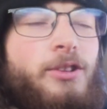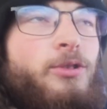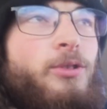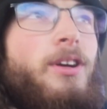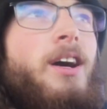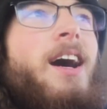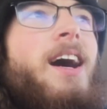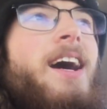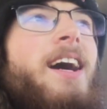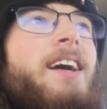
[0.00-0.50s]

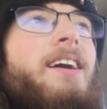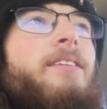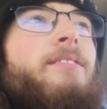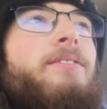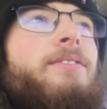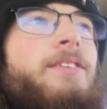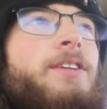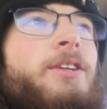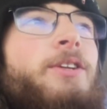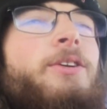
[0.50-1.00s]
drive
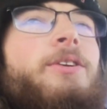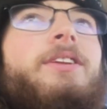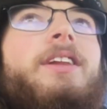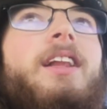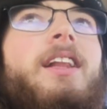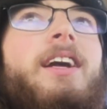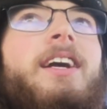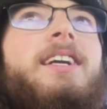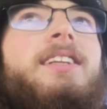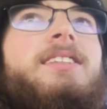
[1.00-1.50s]
to do
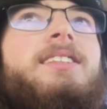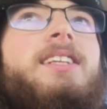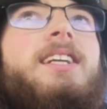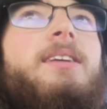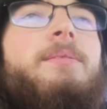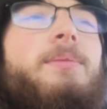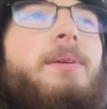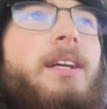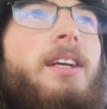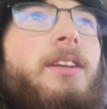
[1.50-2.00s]
the
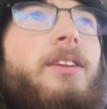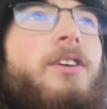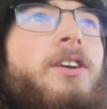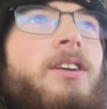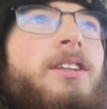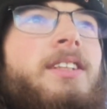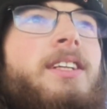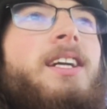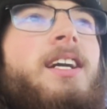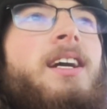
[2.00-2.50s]
landscaping and
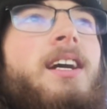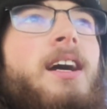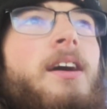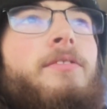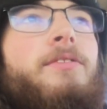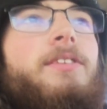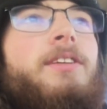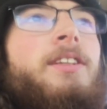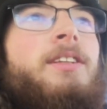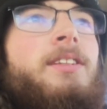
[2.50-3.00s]
lawn care
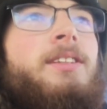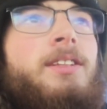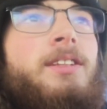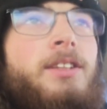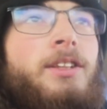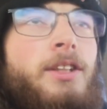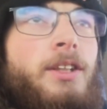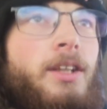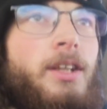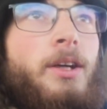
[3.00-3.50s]
after
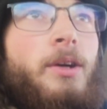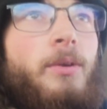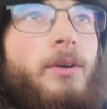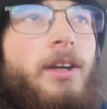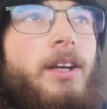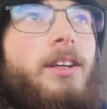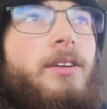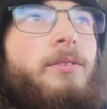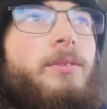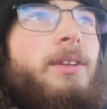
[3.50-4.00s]

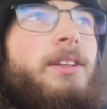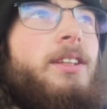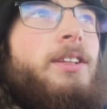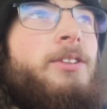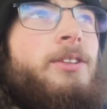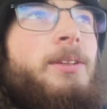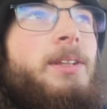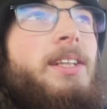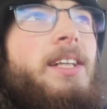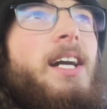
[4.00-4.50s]
working with the
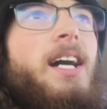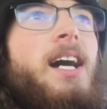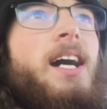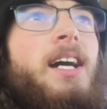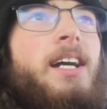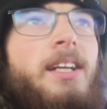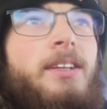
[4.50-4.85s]
tree guy.